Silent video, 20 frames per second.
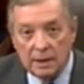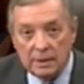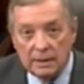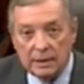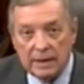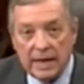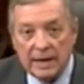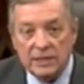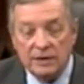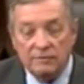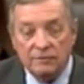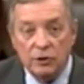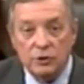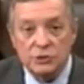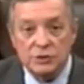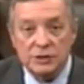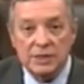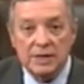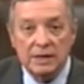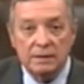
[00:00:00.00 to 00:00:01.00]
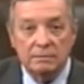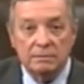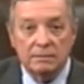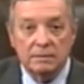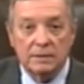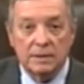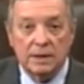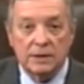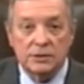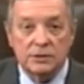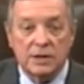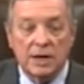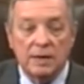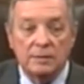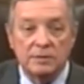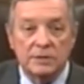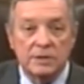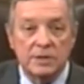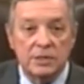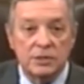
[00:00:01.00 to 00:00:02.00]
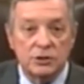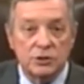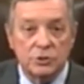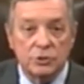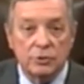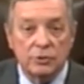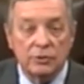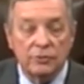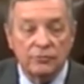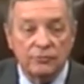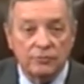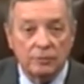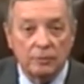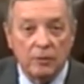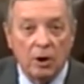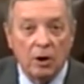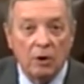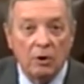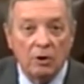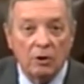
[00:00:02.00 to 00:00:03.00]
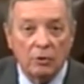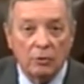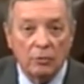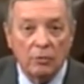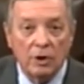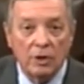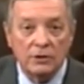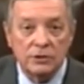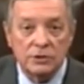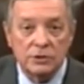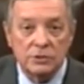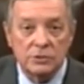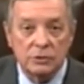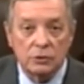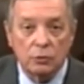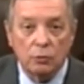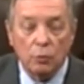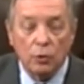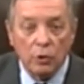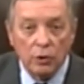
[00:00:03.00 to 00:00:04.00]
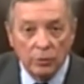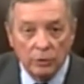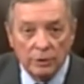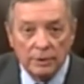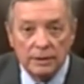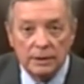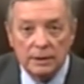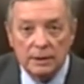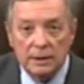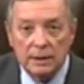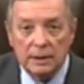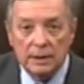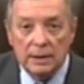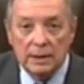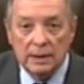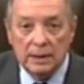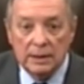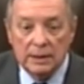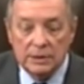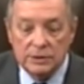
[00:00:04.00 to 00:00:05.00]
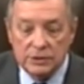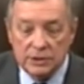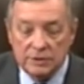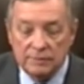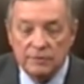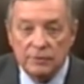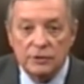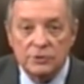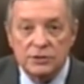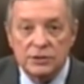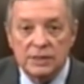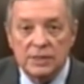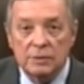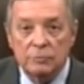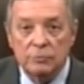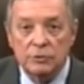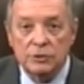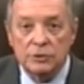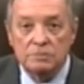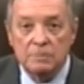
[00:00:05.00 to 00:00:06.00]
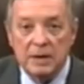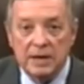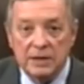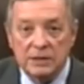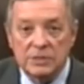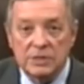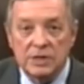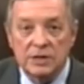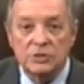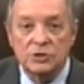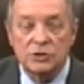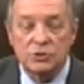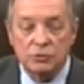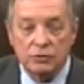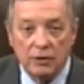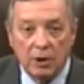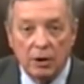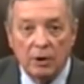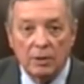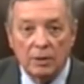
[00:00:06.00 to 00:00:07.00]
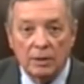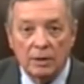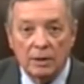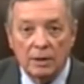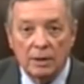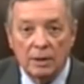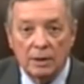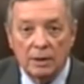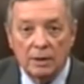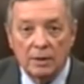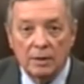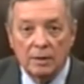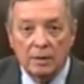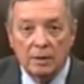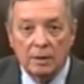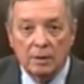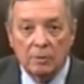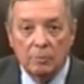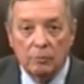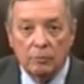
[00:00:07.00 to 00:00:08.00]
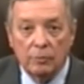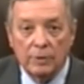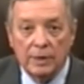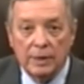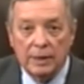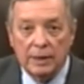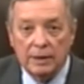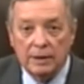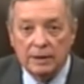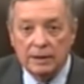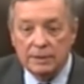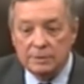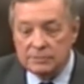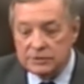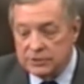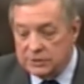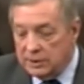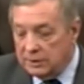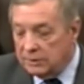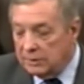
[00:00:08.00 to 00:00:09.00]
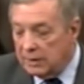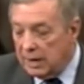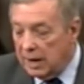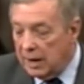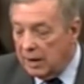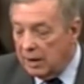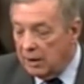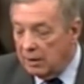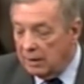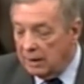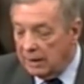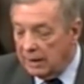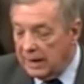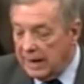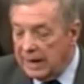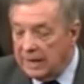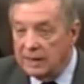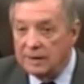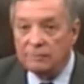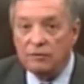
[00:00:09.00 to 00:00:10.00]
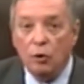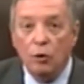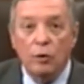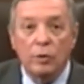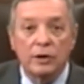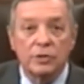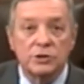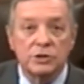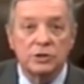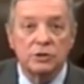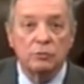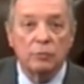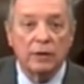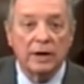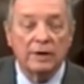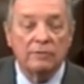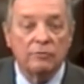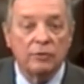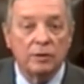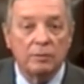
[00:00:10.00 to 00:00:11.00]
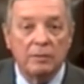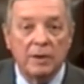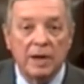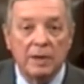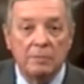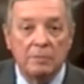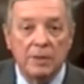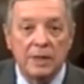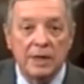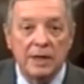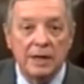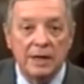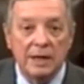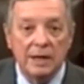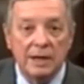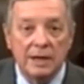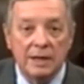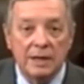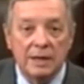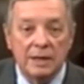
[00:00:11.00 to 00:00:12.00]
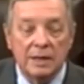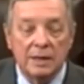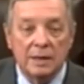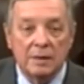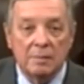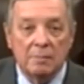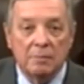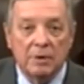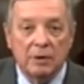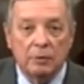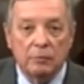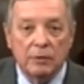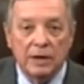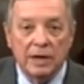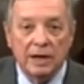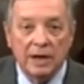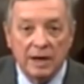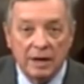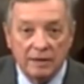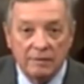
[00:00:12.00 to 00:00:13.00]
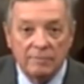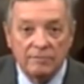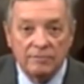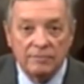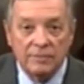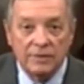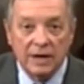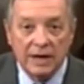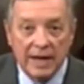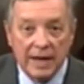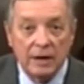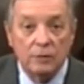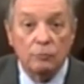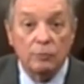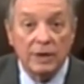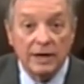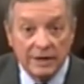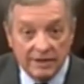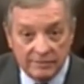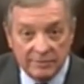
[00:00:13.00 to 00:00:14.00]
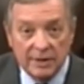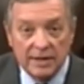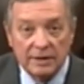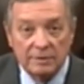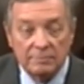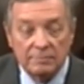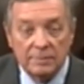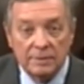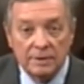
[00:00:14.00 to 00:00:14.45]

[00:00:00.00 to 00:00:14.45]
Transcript: That diversity that has come to these shores from all across the world is a diversity which makes us strong. We consider our land of origin, whatever it may be, but we love the land we live in.